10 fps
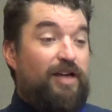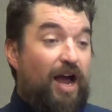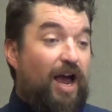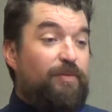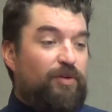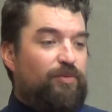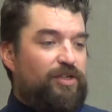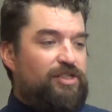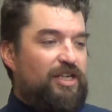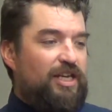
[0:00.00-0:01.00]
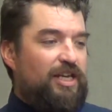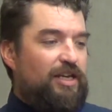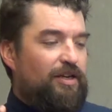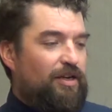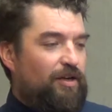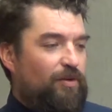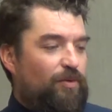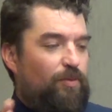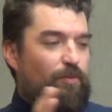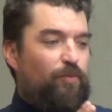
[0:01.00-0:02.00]
time in which he.
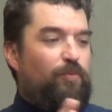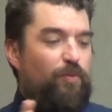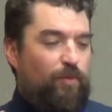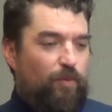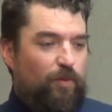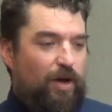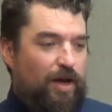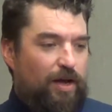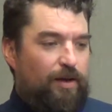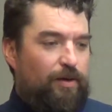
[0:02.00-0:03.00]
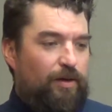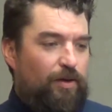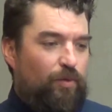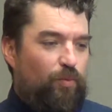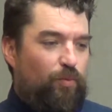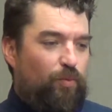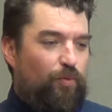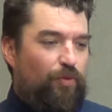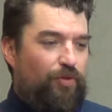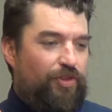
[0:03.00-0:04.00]
The
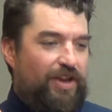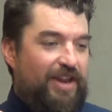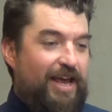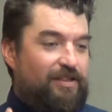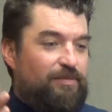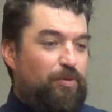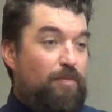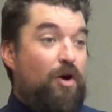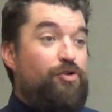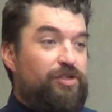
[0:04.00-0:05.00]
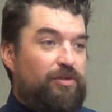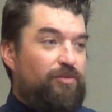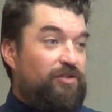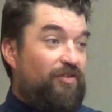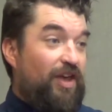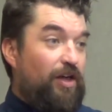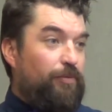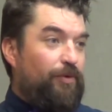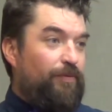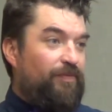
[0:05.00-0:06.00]
next promotion was
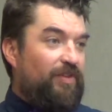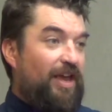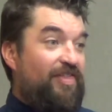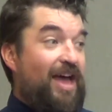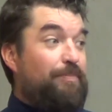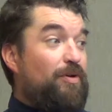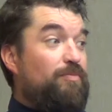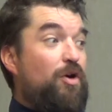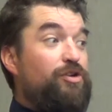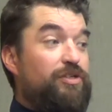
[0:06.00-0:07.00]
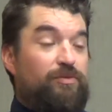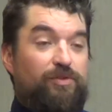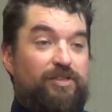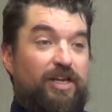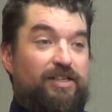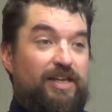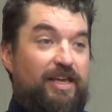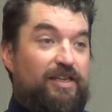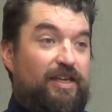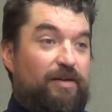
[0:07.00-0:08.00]
available, and that promotion was going to
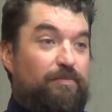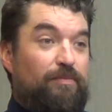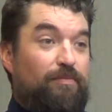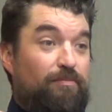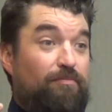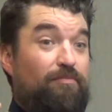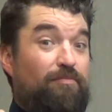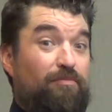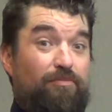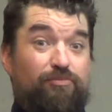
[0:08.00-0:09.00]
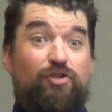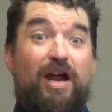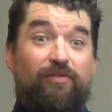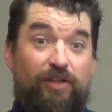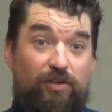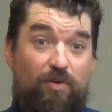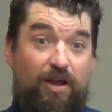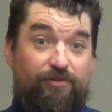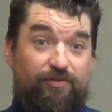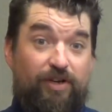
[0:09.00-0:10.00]
take him traveling
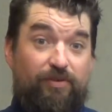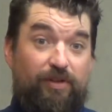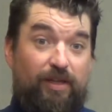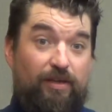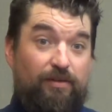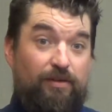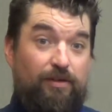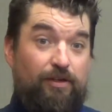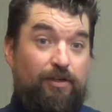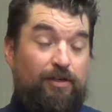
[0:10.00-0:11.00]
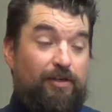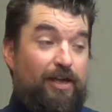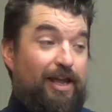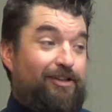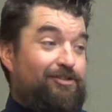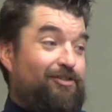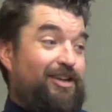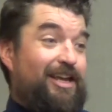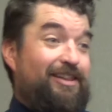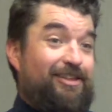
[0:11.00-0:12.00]
quite frequently. And so
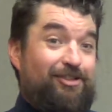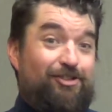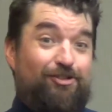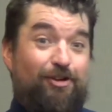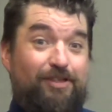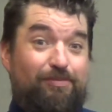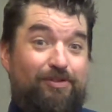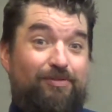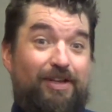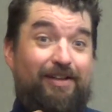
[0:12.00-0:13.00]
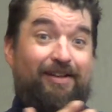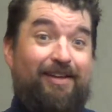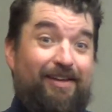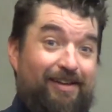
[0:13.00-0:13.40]
he had this choice between